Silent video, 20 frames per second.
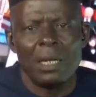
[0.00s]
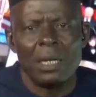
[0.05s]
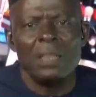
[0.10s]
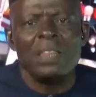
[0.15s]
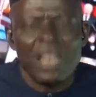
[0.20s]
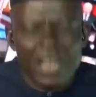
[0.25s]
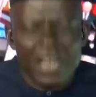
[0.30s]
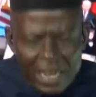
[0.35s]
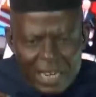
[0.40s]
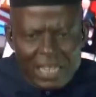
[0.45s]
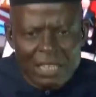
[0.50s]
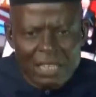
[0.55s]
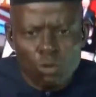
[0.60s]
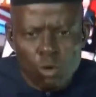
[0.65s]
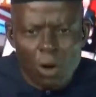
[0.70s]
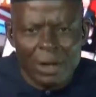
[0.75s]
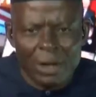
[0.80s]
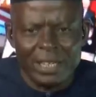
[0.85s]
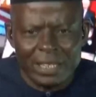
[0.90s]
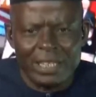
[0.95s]
There is
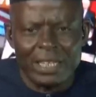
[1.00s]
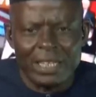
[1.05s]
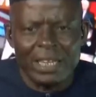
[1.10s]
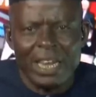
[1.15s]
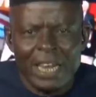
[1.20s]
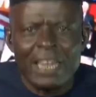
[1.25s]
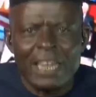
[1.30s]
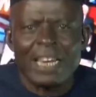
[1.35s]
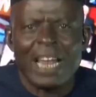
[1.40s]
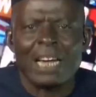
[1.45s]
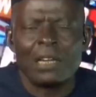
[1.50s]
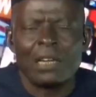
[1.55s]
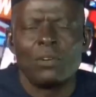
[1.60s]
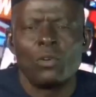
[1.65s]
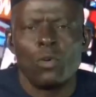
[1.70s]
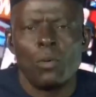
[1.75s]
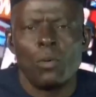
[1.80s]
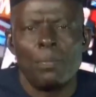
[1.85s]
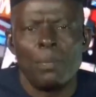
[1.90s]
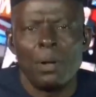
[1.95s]
quality in that
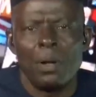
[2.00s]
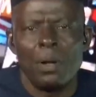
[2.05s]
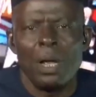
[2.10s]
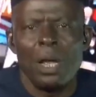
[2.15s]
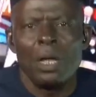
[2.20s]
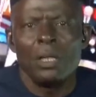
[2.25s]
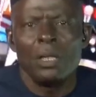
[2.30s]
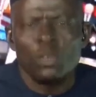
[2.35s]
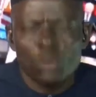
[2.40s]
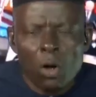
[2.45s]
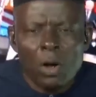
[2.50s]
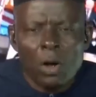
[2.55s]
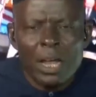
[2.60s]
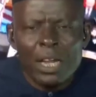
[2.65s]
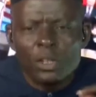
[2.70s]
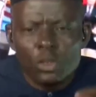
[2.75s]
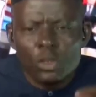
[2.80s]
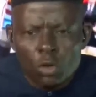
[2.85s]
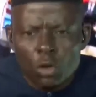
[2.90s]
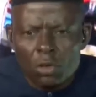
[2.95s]
group. So
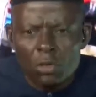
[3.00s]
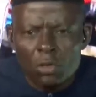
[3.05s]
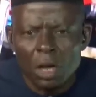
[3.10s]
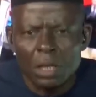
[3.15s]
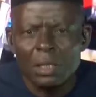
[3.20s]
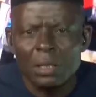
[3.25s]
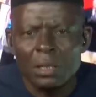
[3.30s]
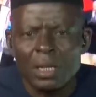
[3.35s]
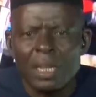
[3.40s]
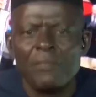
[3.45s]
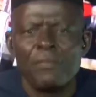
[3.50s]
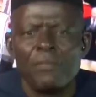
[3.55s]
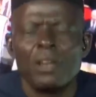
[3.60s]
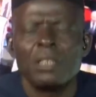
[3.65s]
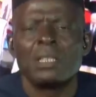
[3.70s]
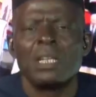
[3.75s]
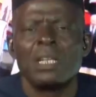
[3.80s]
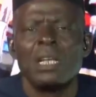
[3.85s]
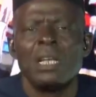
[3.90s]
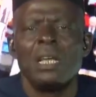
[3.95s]
he should not give us
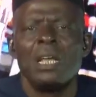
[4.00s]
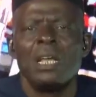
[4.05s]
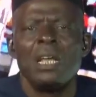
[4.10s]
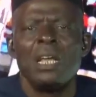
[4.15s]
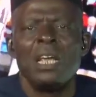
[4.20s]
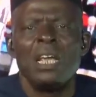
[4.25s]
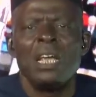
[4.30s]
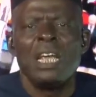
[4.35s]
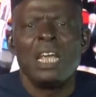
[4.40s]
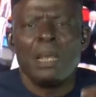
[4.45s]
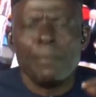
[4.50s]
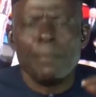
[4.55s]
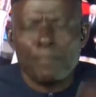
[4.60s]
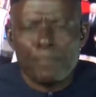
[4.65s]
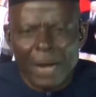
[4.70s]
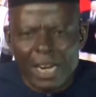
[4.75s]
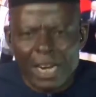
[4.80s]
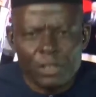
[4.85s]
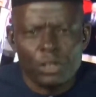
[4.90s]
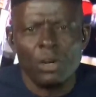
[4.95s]
the
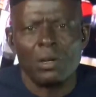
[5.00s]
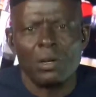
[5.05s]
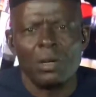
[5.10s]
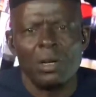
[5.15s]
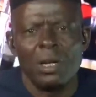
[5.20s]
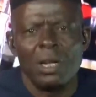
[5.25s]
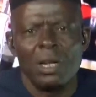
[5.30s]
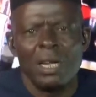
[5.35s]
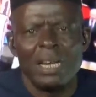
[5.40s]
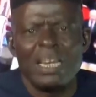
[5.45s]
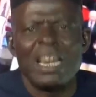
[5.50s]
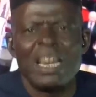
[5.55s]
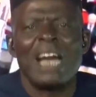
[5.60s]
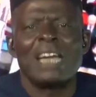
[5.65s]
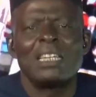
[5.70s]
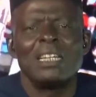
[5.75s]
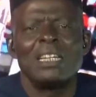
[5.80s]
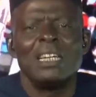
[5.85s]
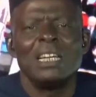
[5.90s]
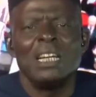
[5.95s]
impression
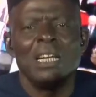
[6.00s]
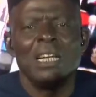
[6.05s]
that